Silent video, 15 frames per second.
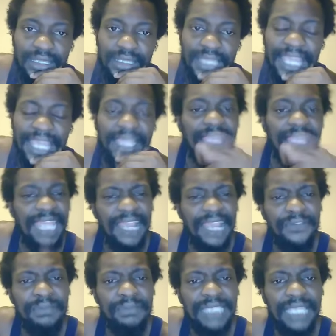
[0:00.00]
Like
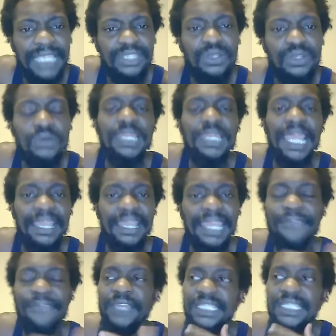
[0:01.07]
if I'm,
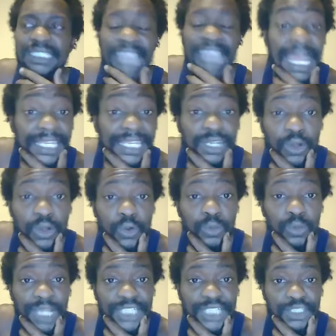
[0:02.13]
like for instance, I did a
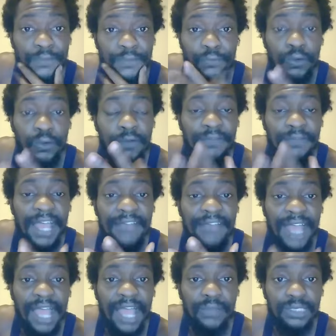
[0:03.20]
whole lecture, 4 or 5
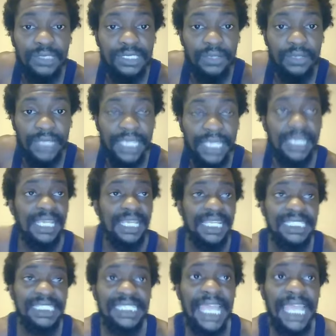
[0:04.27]
hours, okay?
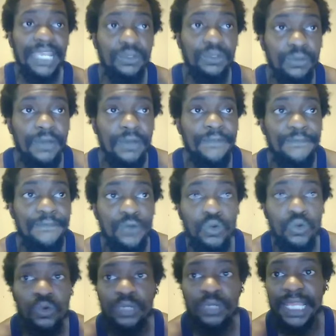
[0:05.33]
It's titled
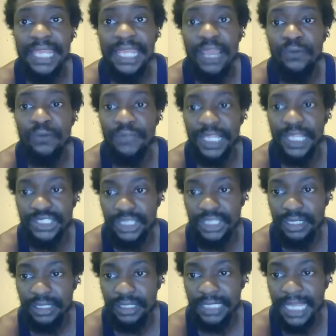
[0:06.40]
Food and Health Lecture
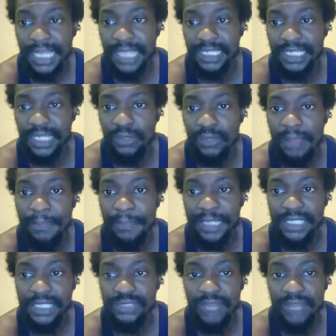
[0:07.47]
that I did on my
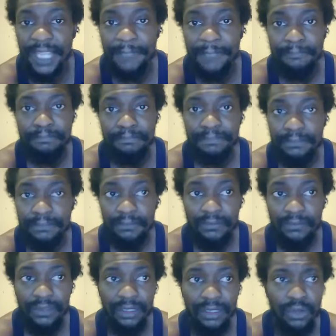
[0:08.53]
page, right?
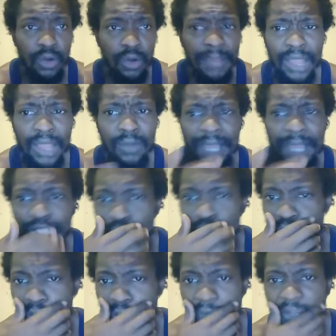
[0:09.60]
On my
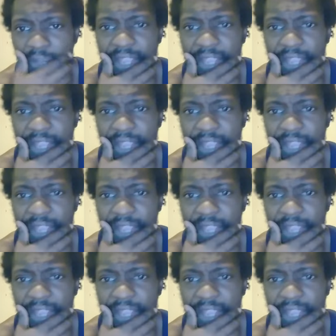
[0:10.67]
YouTube, right?